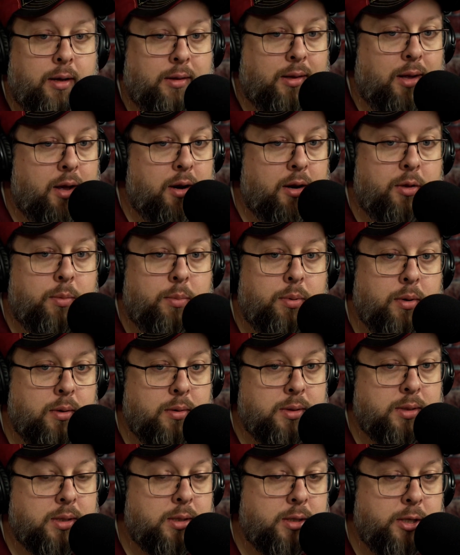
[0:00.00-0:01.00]
A lot of the
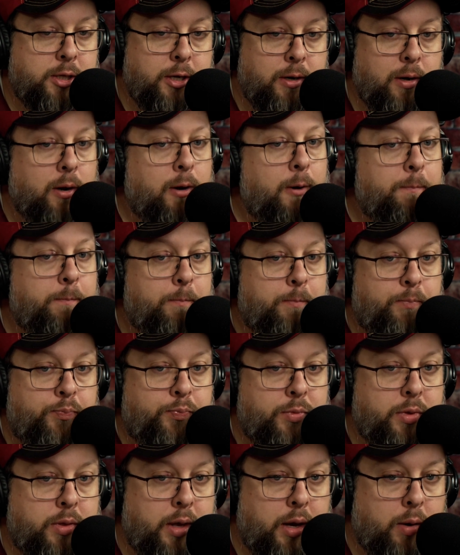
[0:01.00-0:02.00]
pros this year
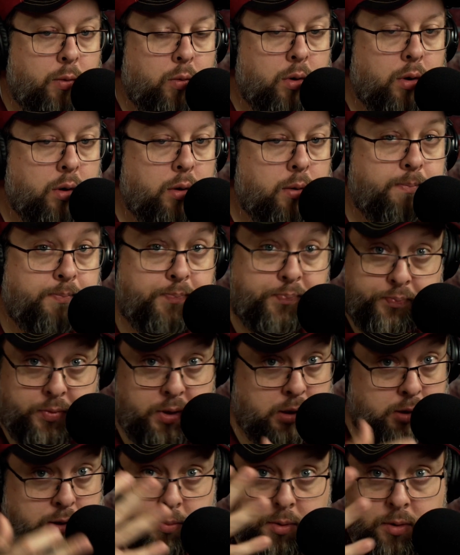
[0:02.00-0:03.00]
that were
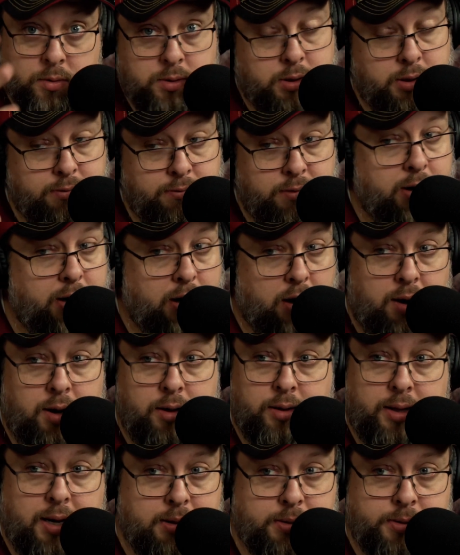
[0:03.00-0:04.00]
supposedly very
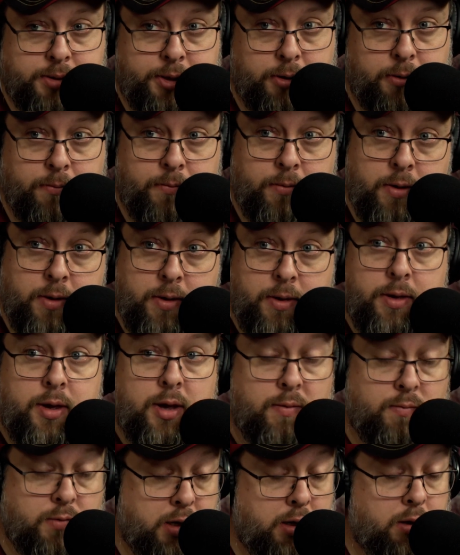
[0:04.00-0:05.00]
hot last year
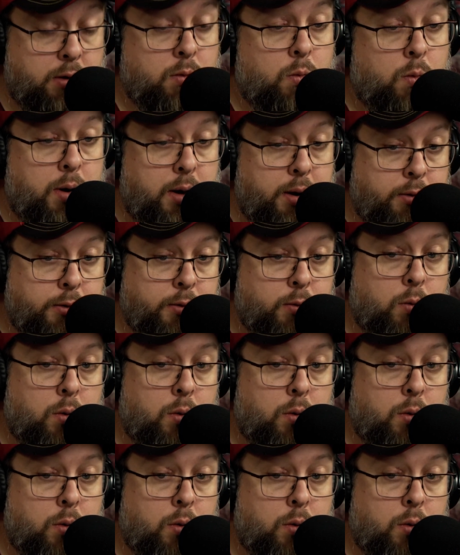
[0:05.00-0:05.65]
have taken a while to